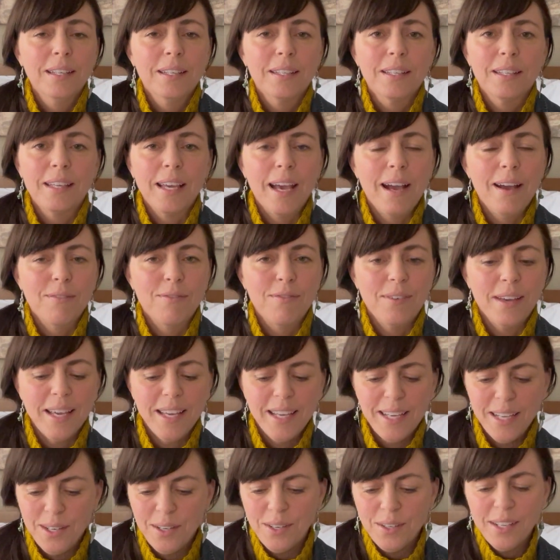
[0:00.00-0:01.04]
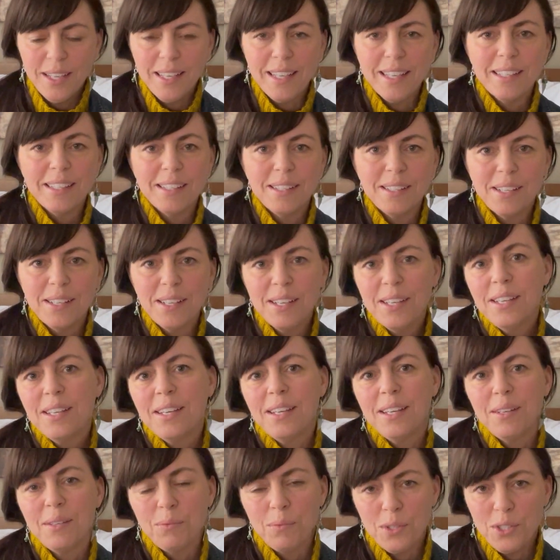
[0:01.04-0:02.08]
cafe here in
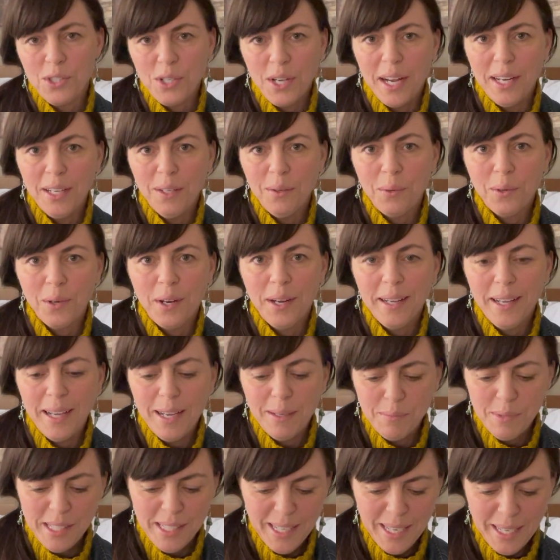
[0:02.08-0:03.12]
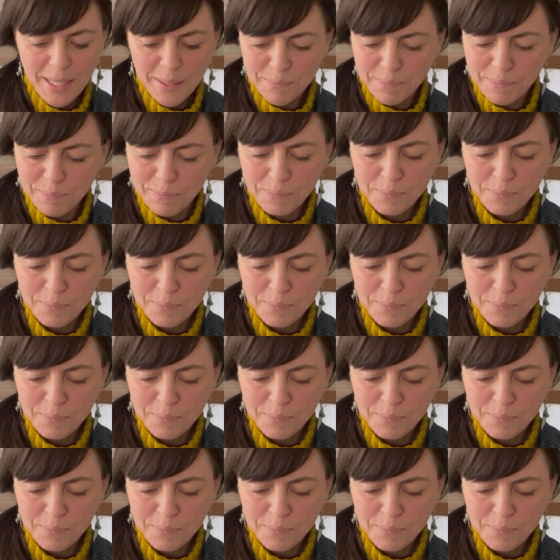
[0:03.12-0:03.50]
Regina where I am today.